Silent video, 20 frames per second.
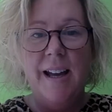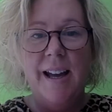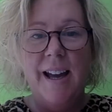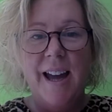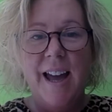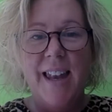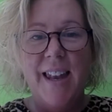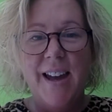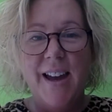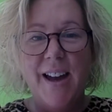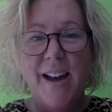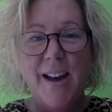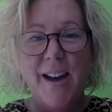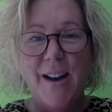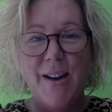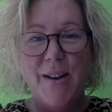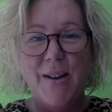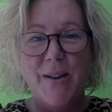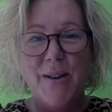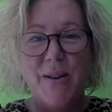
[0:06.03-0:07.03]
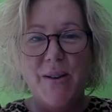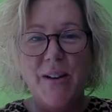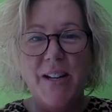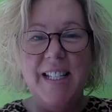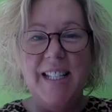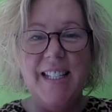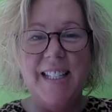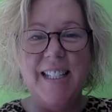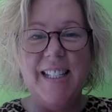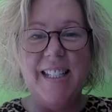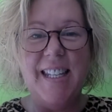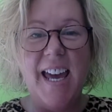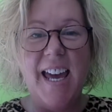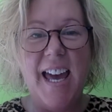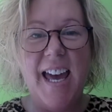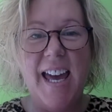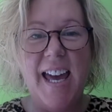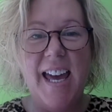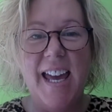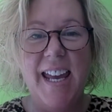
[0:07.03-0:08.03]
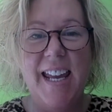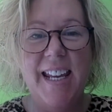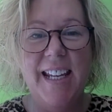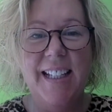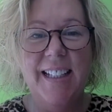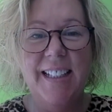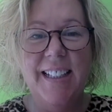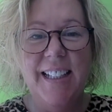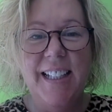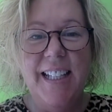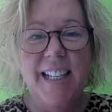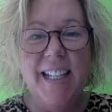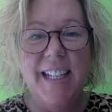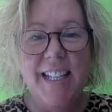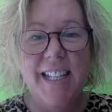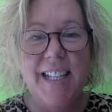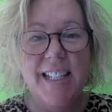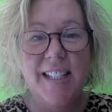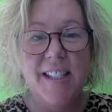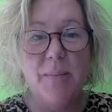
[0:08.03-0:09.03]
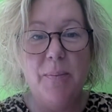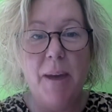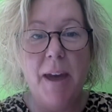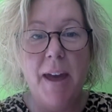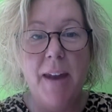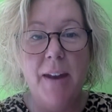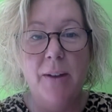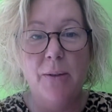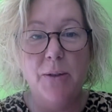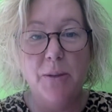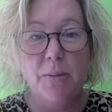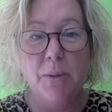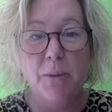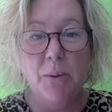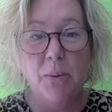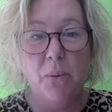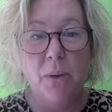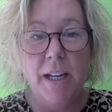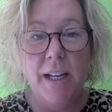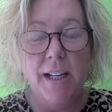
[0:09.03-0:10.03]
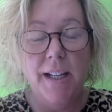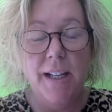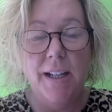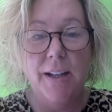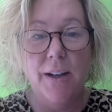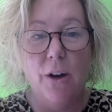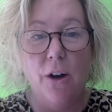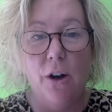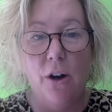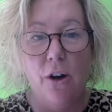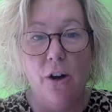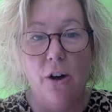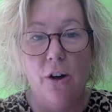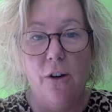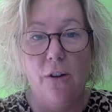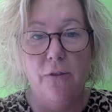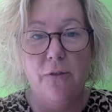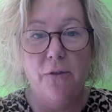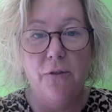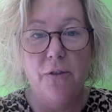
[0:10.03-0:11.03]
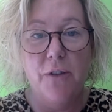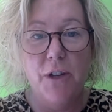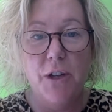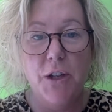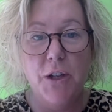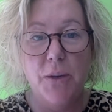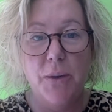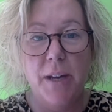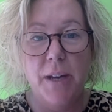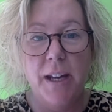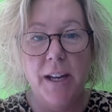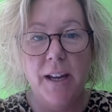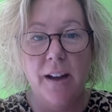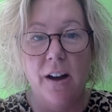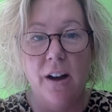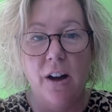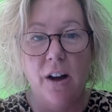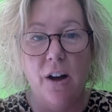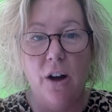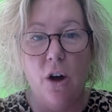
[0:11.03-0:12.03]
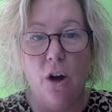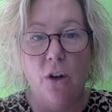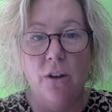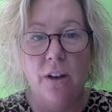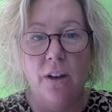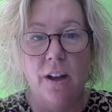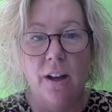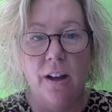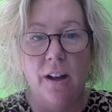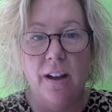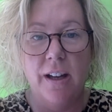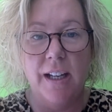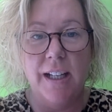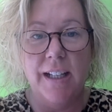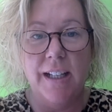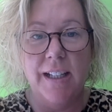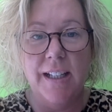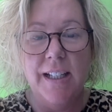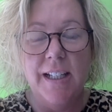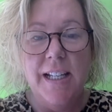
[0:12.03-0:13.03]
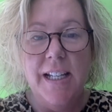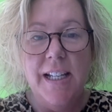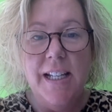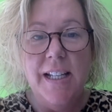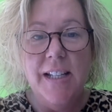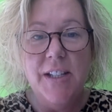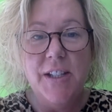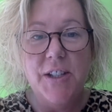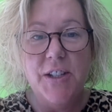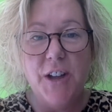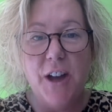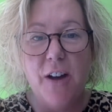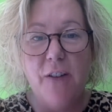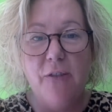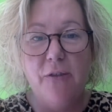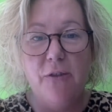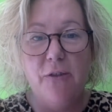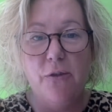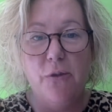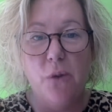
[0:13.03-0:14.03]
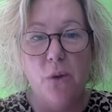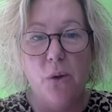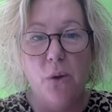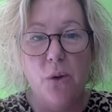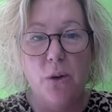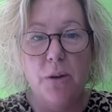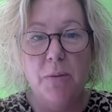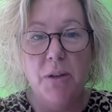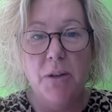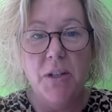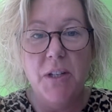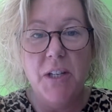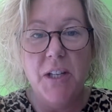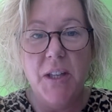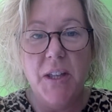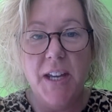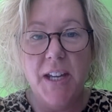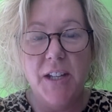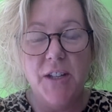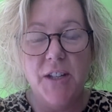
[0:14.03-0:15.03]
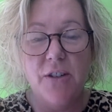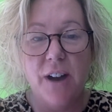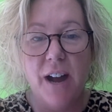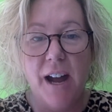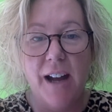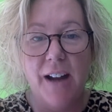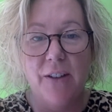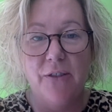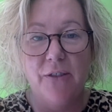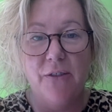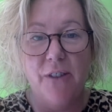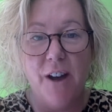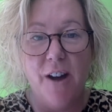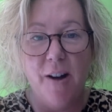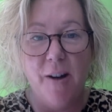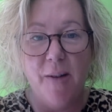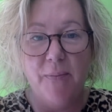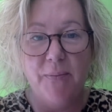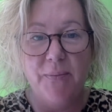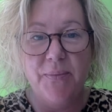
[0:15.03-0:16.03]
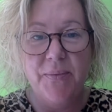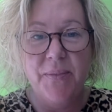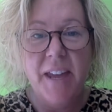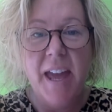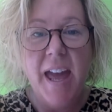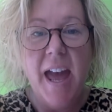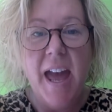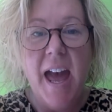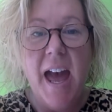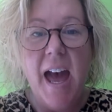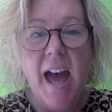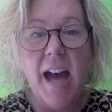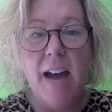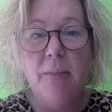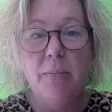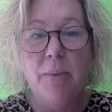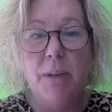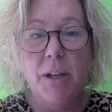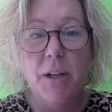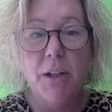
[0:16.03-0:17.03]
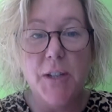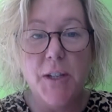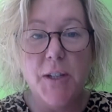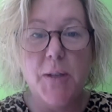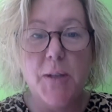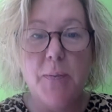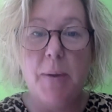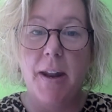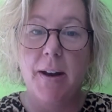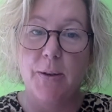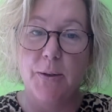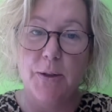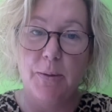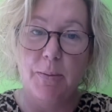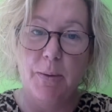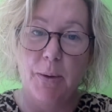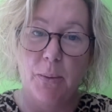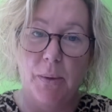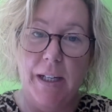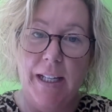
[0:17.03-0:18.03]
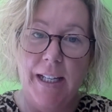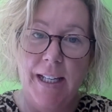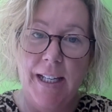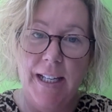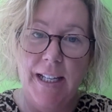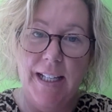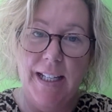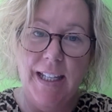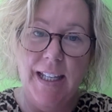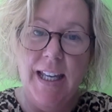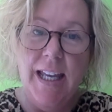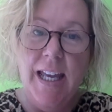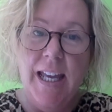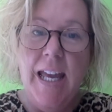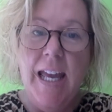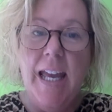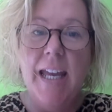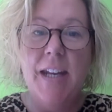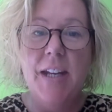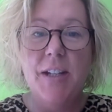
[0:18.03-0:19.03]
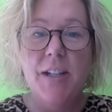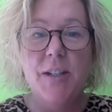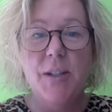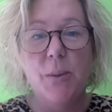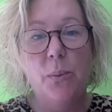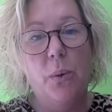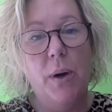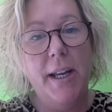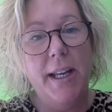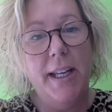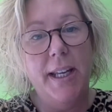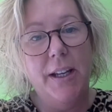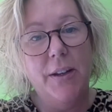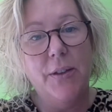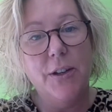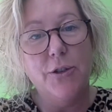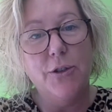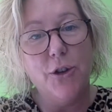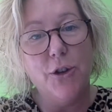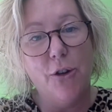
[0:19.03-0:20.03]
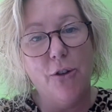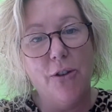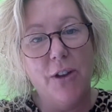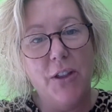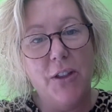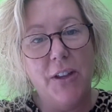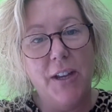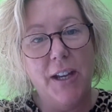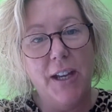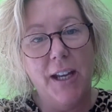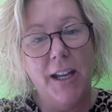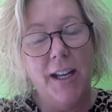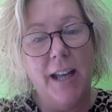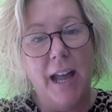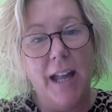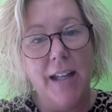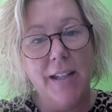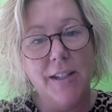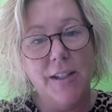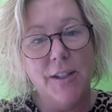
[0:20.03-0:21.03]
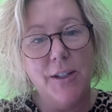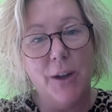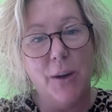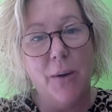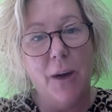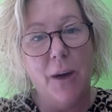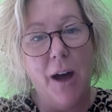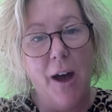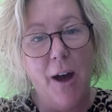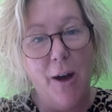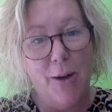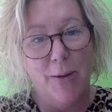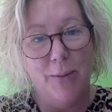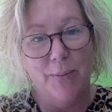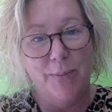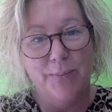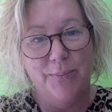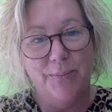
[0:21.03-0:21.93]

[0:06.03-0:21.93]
Hello! Today is the penultimate week of doing our online stuff for community theatre at Hanger Farm. And because it's the penultimate week, it is the week that Dorothy gets to go home.